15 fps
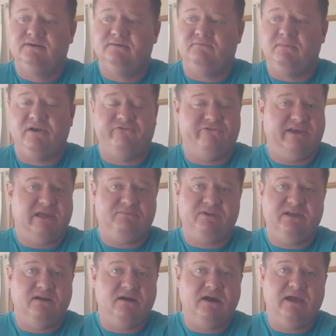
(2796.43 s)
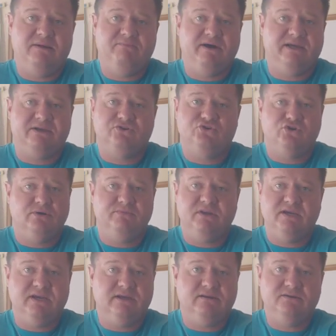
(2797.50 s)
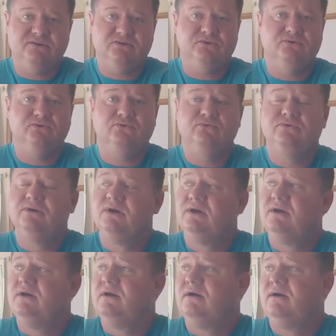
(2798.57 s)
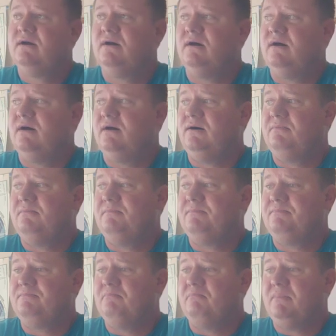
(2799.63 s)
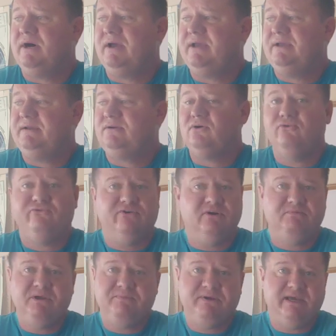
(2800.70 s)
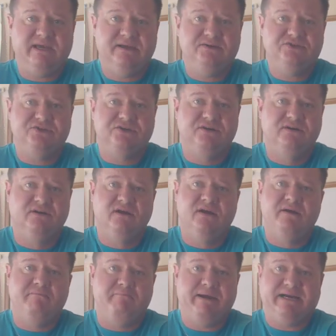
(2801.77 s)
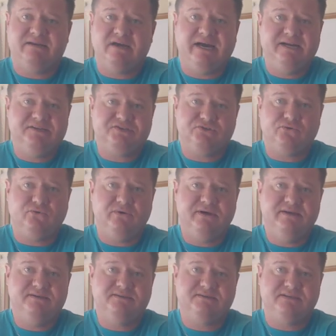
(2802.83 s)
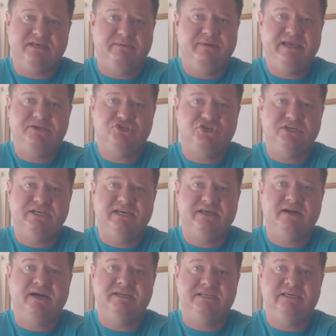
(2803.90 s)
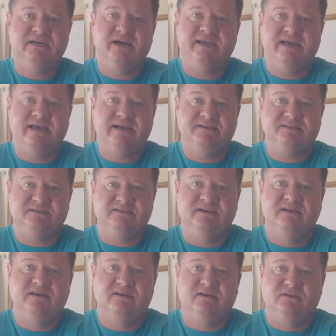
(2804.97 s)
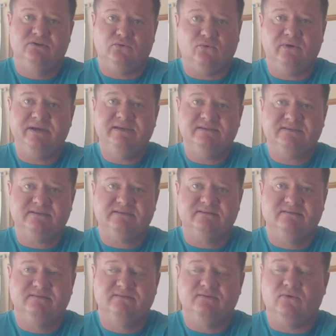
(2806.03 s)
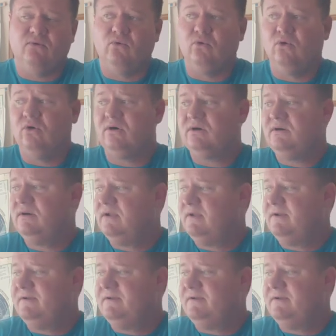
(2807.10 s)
my family and I by contributing to my GoFundMe page, Magnitis Toys, MAGNITIS Toys, or